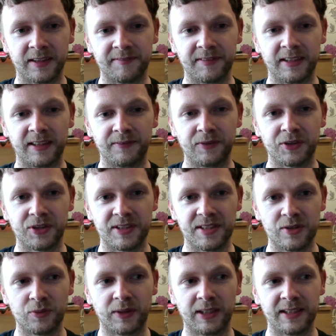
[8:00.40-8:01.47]
like that, which
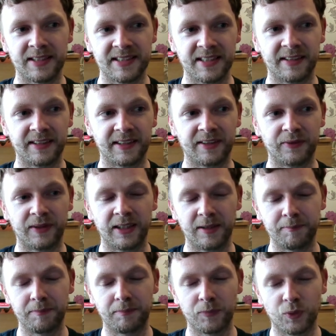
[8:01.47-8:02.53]
is quite a tank, quite
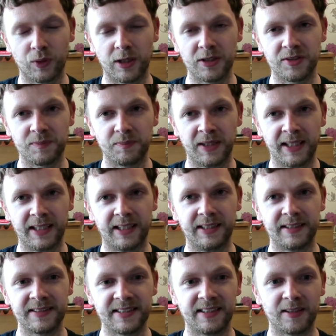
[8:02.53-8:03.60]
a high
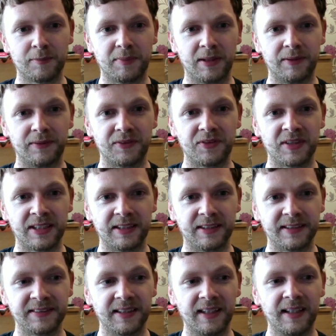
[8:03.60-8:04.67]
attack powered card.